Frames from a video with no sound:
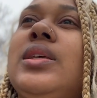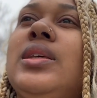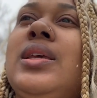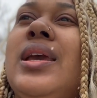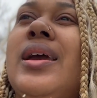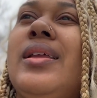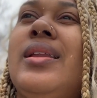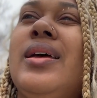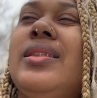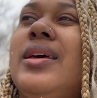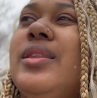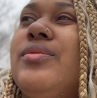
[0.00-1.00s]
Yeah,
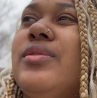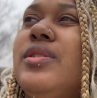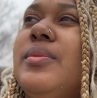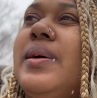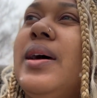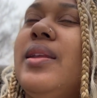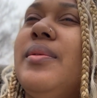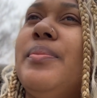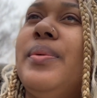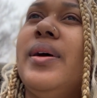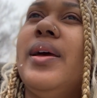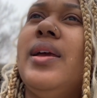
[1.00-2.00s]
not that thrilled about it,
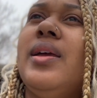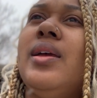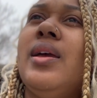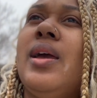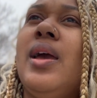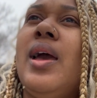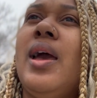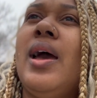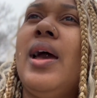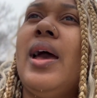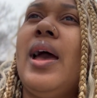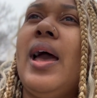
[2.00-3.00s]
but
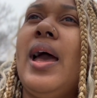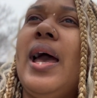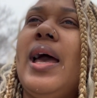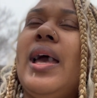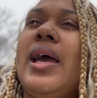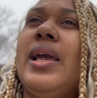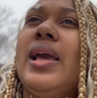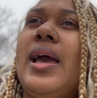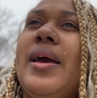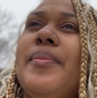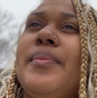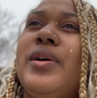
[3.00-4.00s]
I
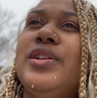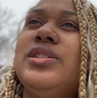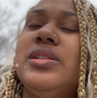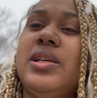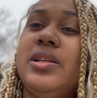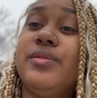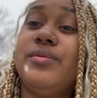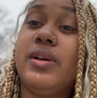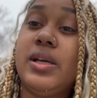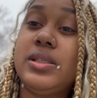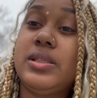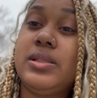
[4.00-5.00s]
got much needed
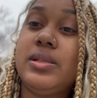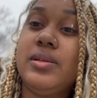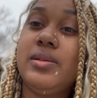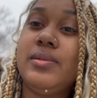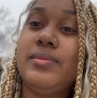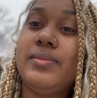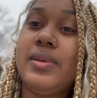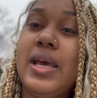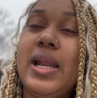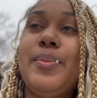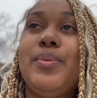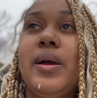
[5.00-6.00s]
rest. And
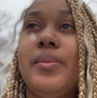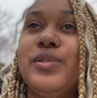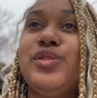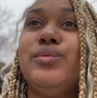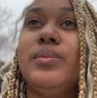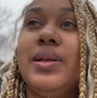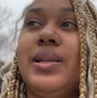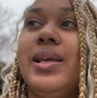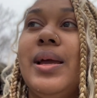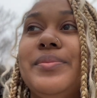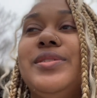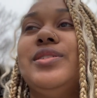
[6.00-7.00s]
I promise you, Monday,
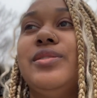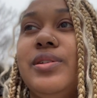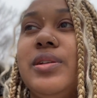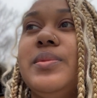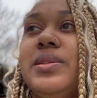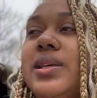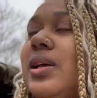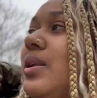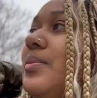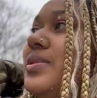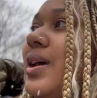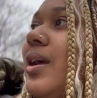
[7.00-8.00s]
I'm still going to be saying
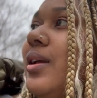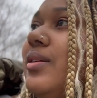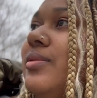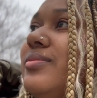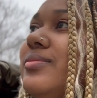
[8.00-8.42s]
I'm tired.